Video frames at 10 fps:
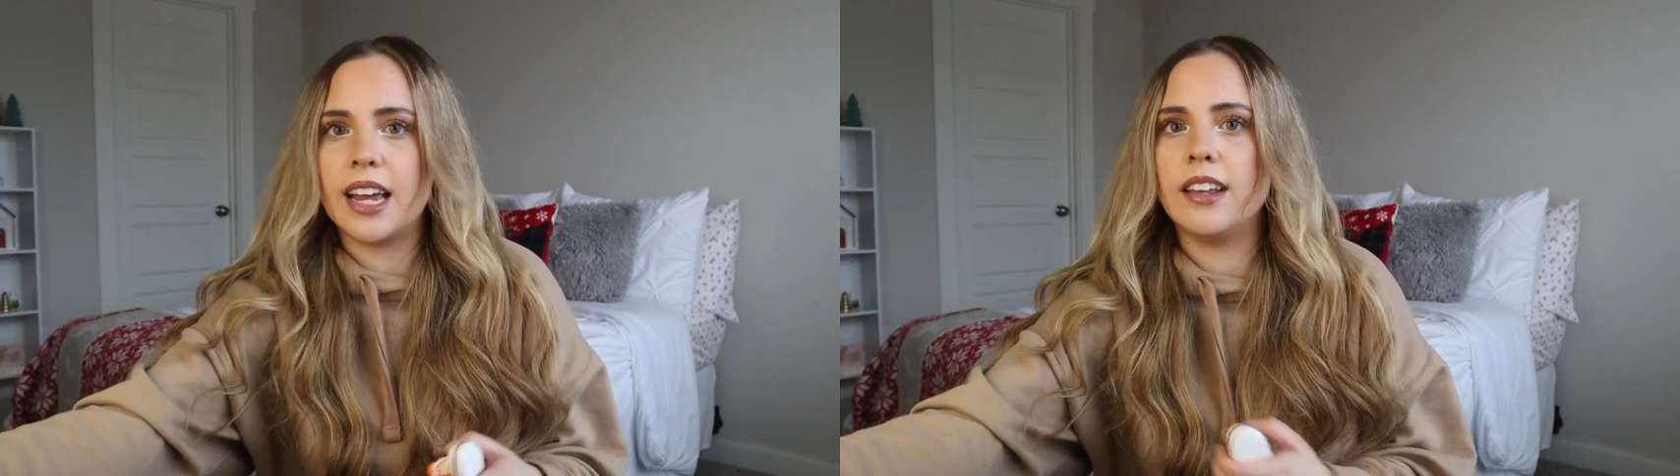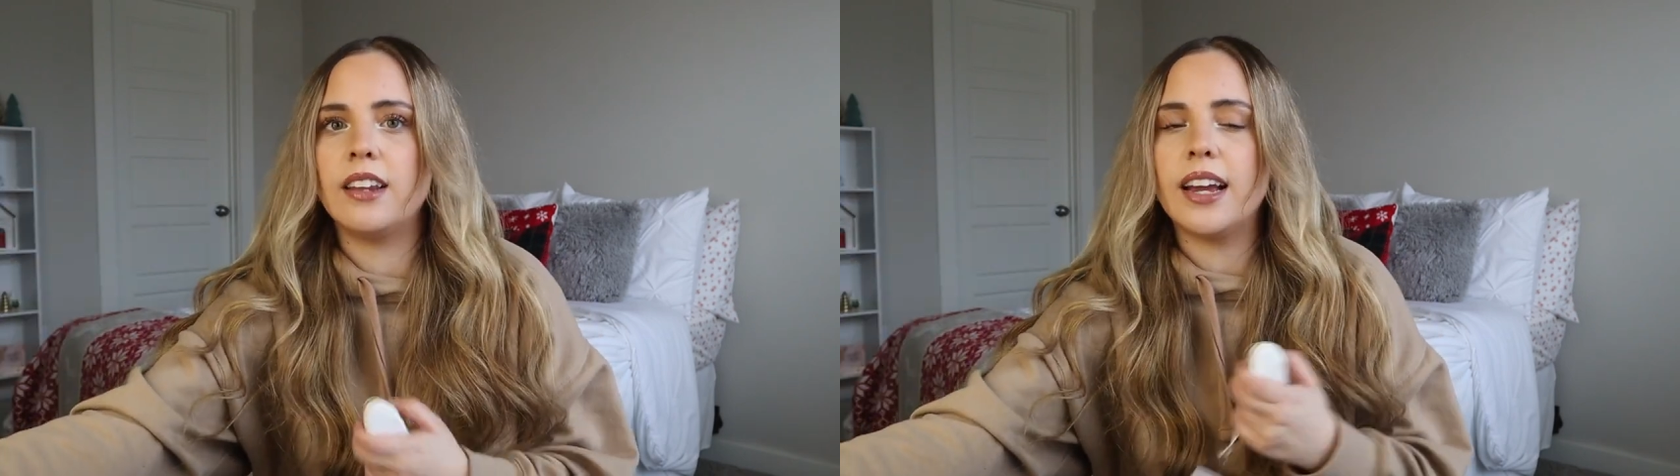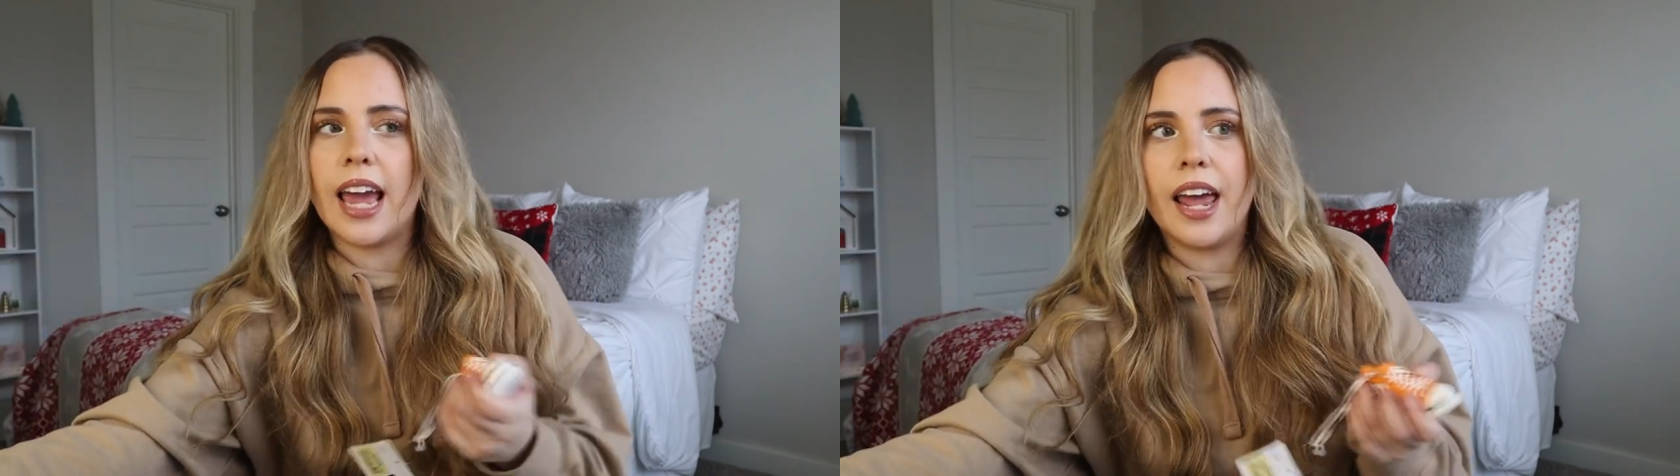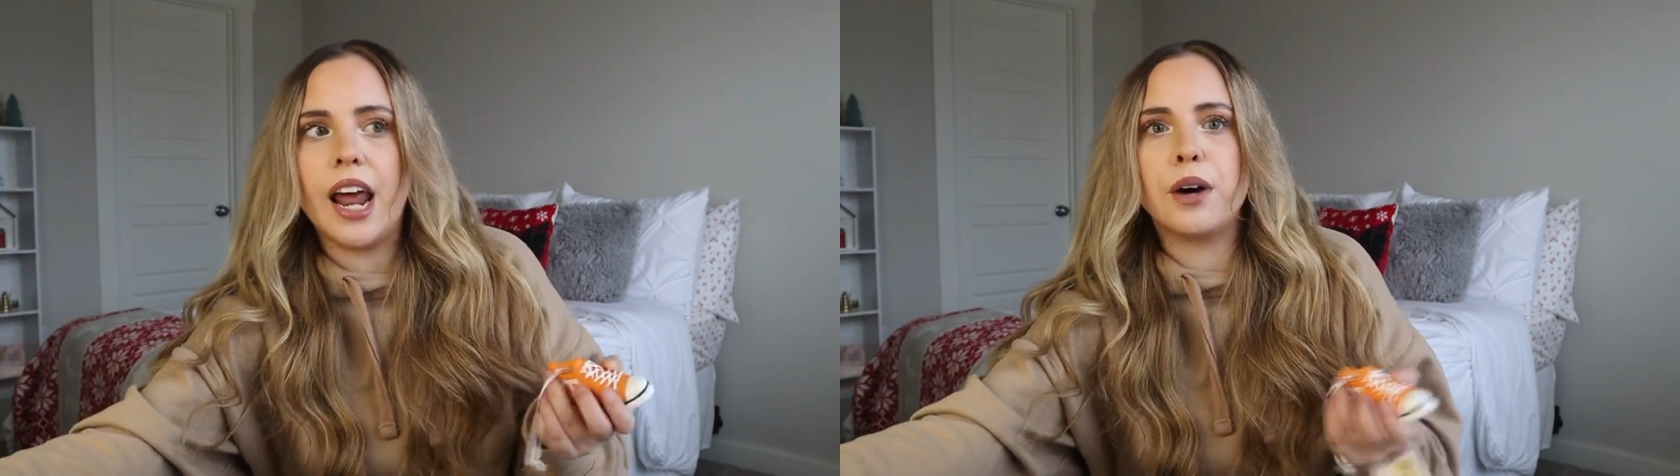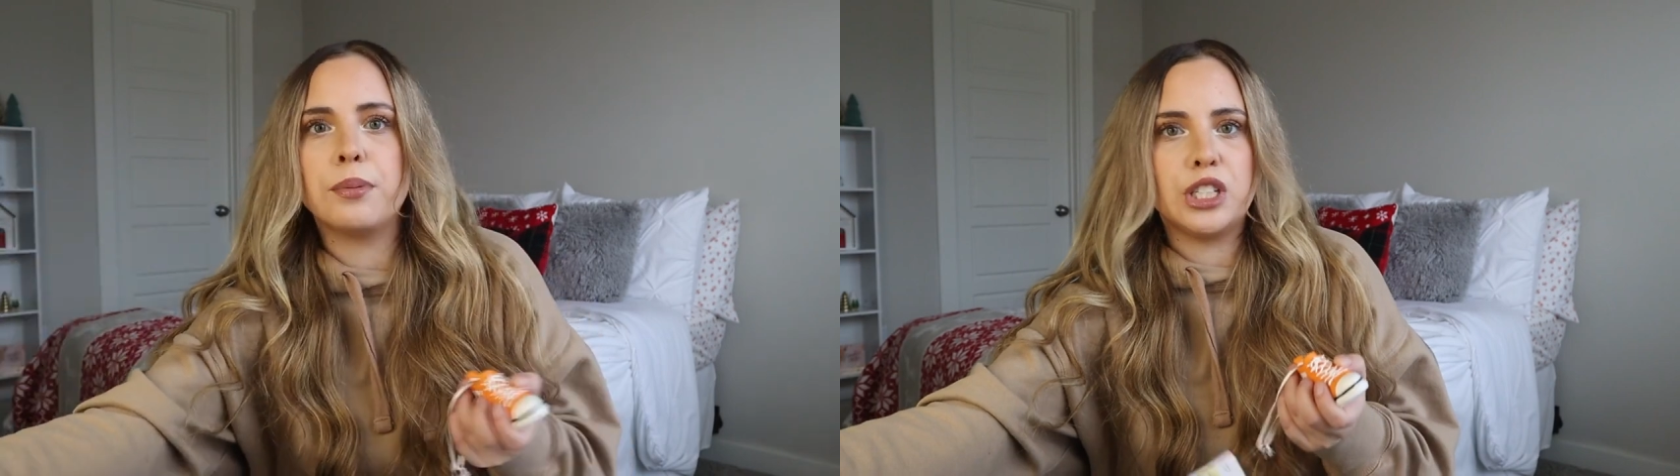And again,
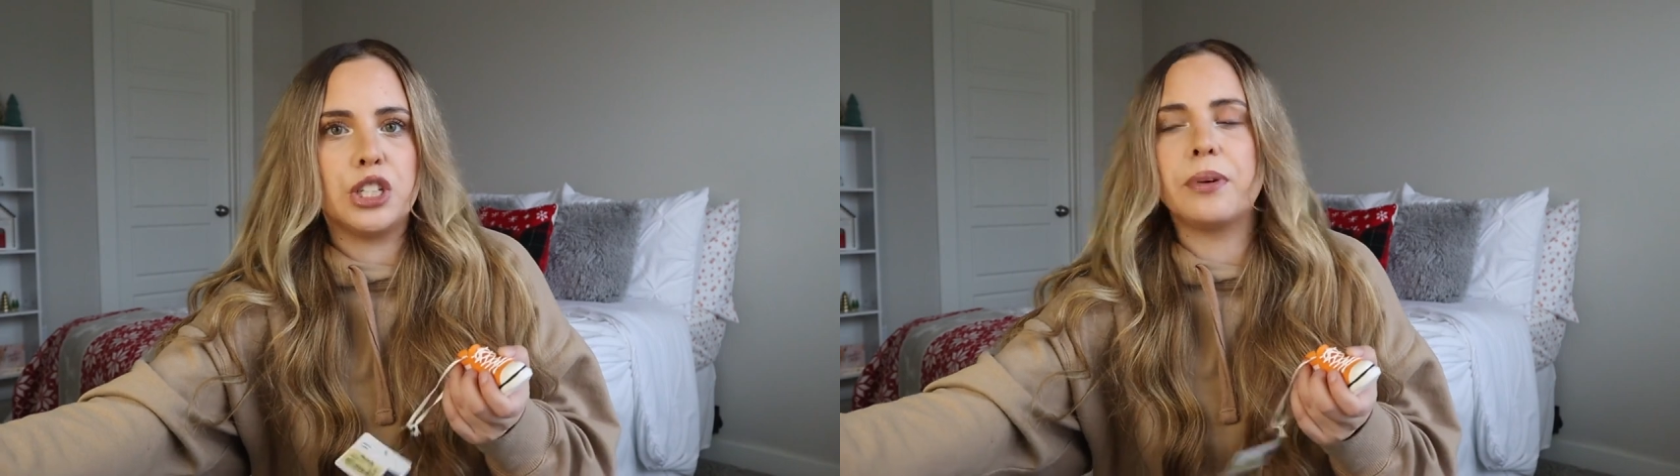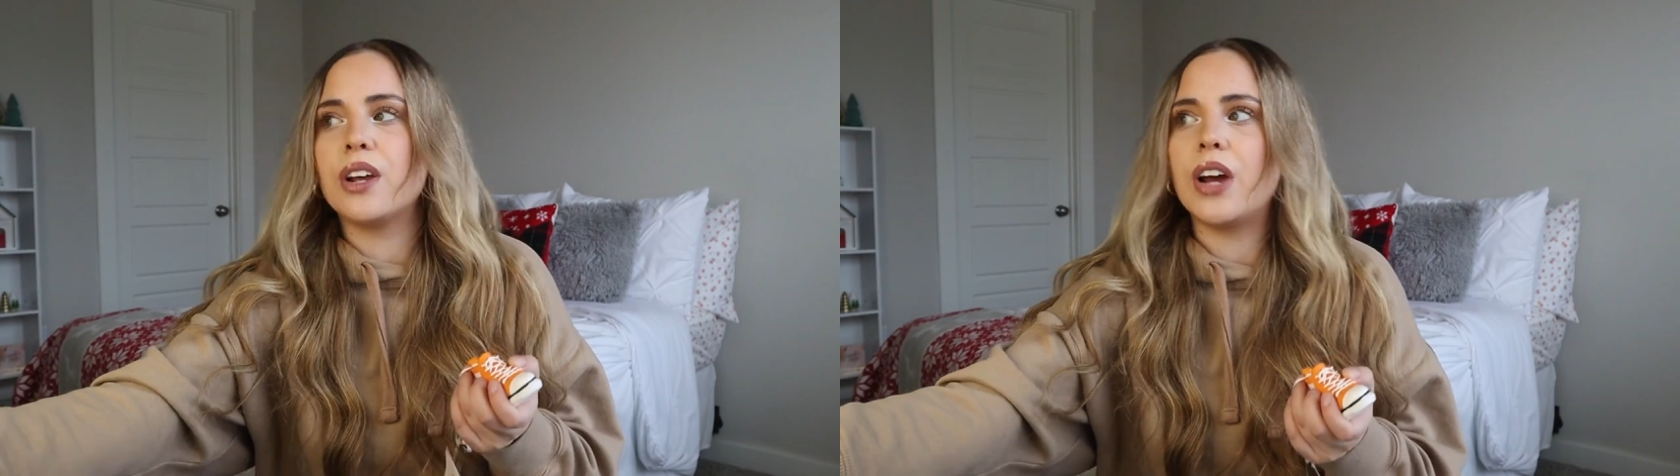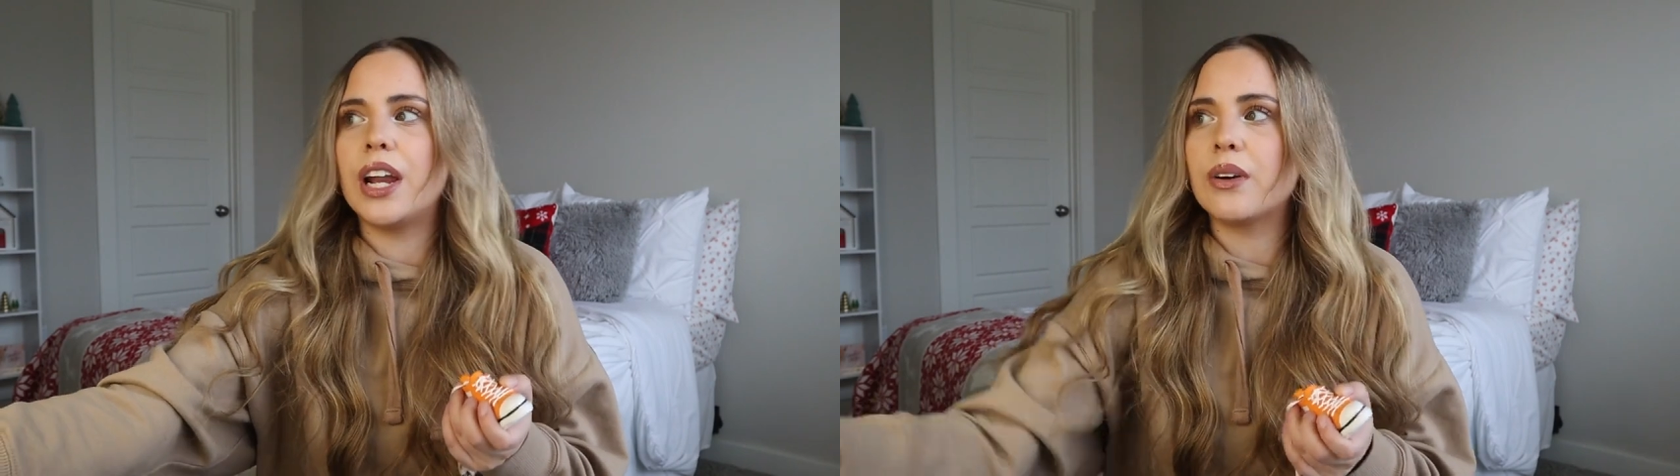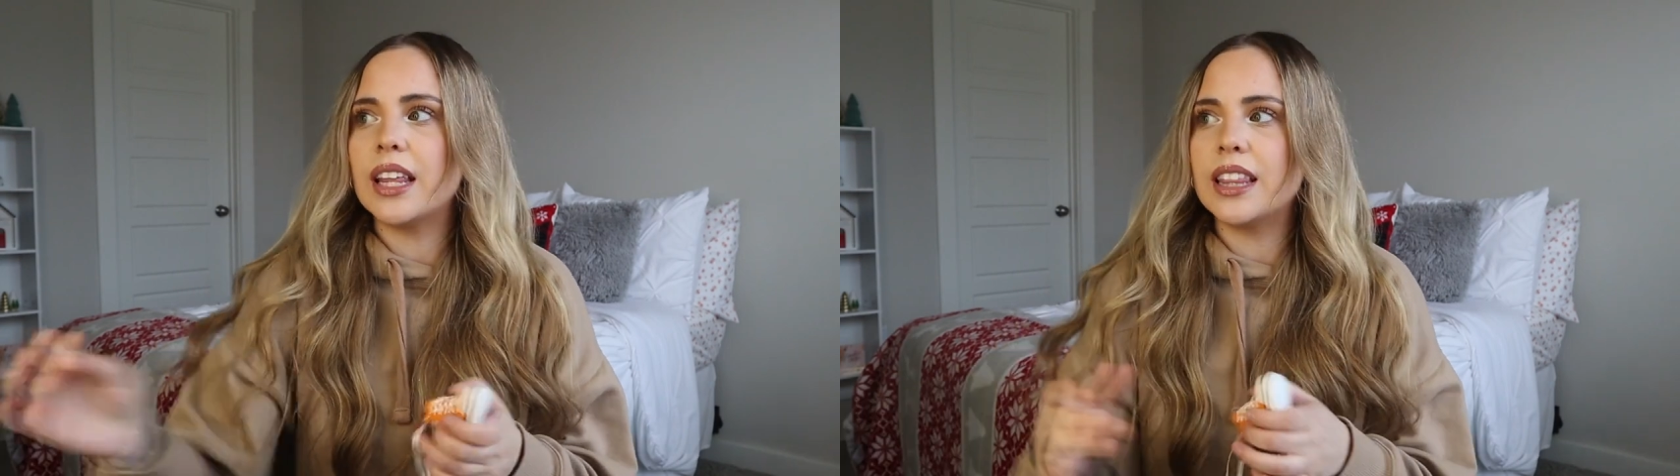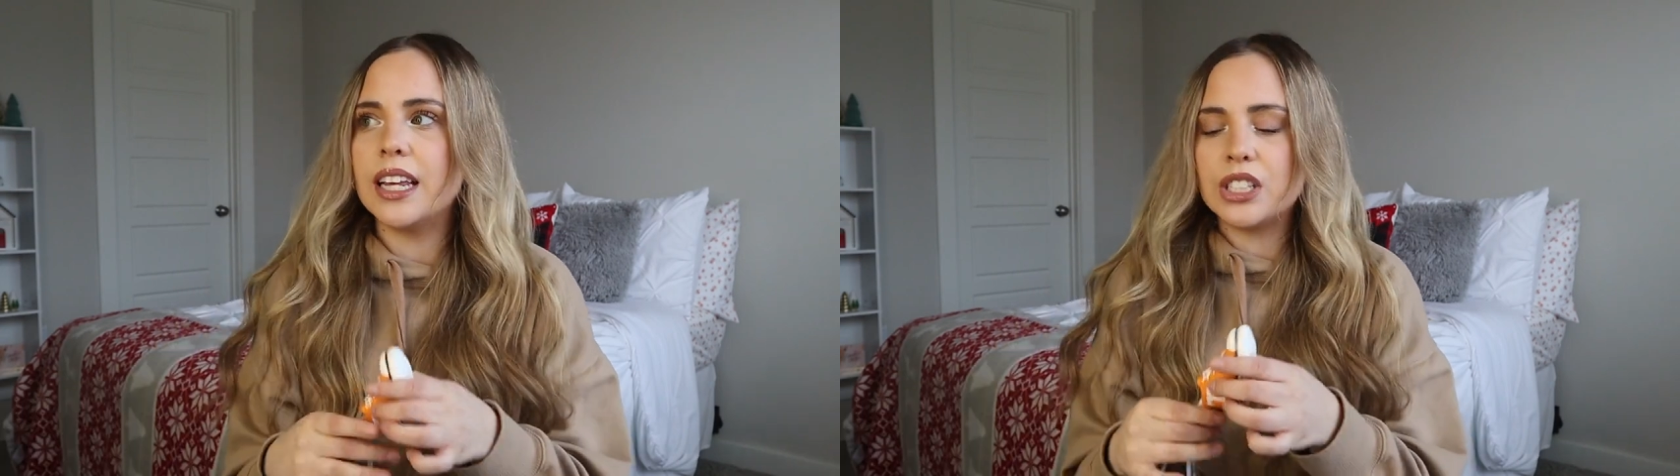I'll be stupid if I don't get these.